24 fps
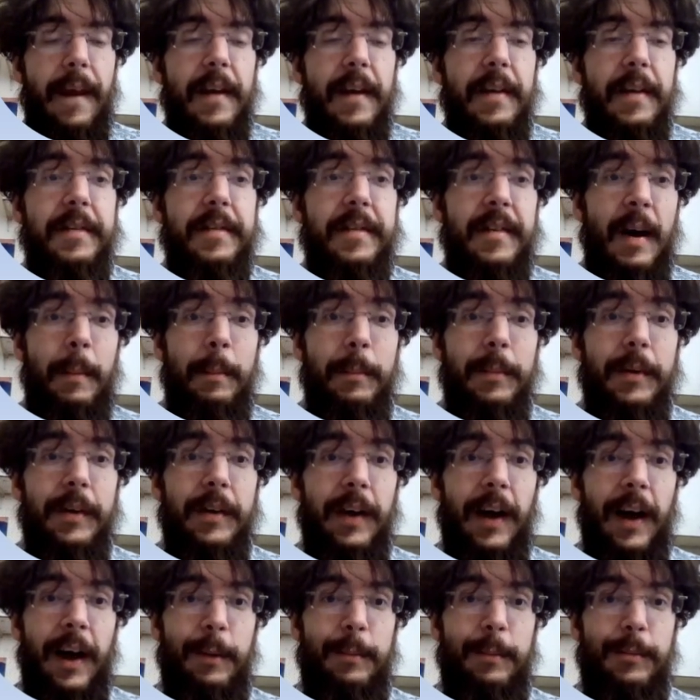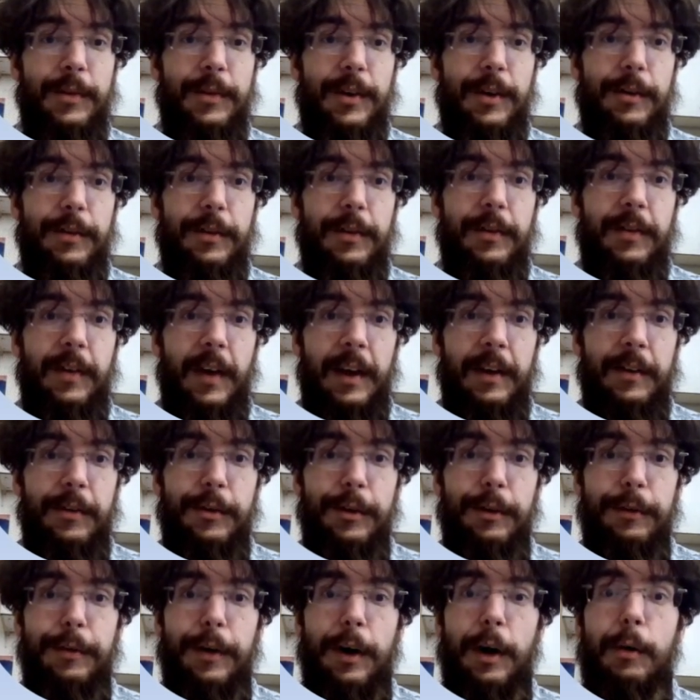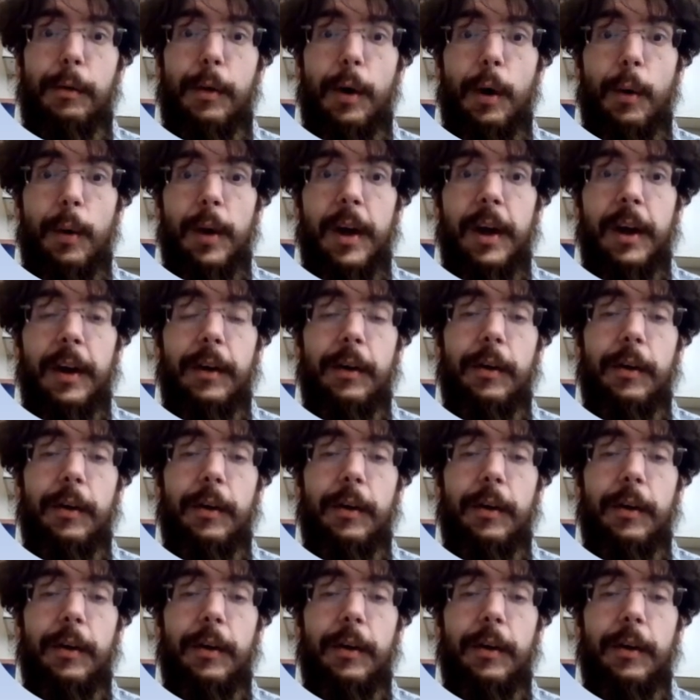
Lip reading: Sometimes there's a sense of heroic